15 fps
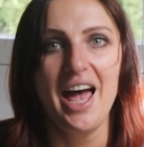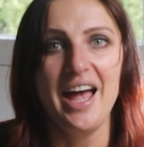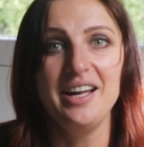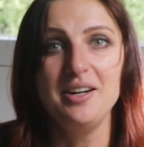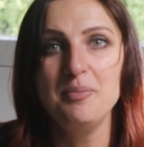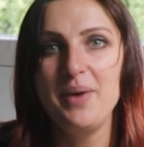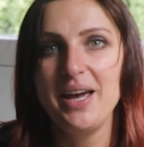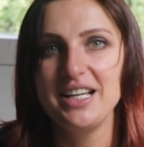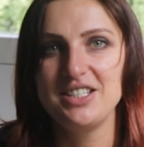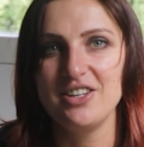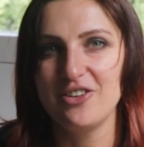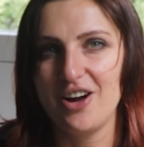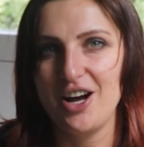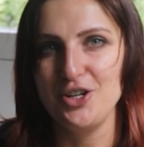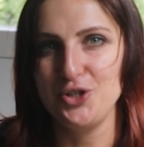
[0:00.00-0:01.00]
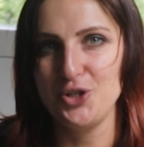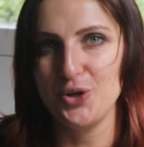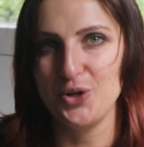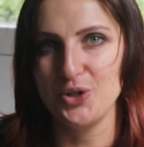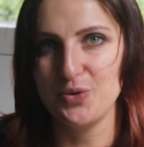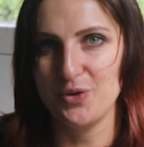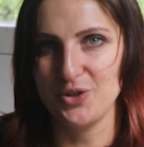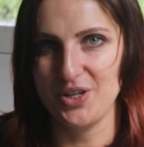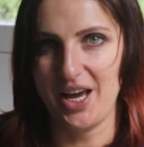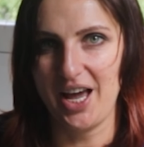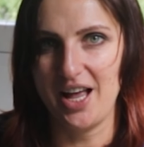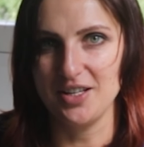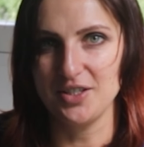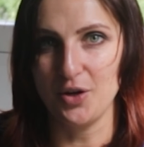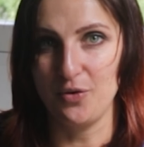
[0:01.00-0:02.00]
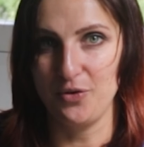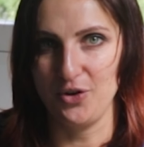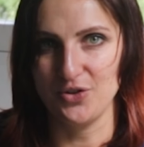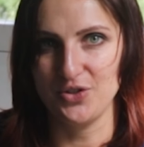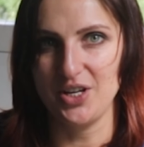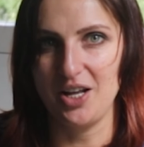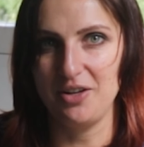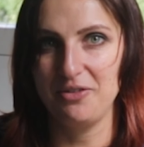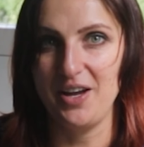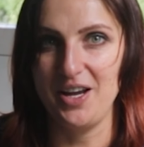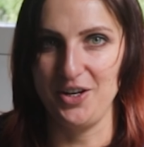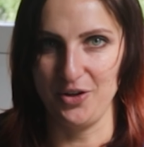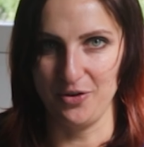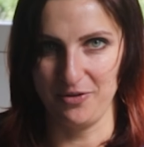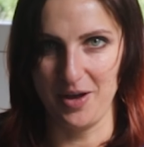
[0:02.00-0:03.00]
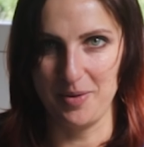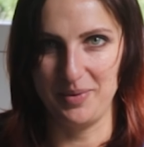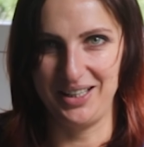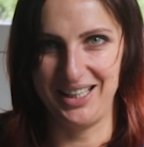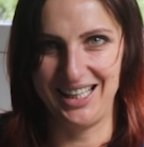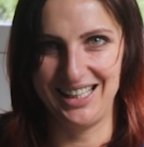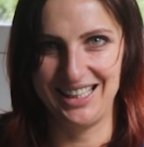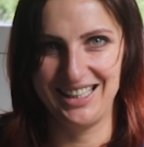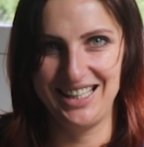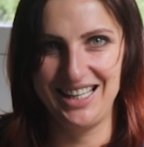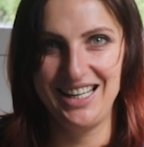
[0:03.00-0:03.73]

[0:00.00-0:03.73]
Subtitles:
and make the right choice for the health of yourself and your family.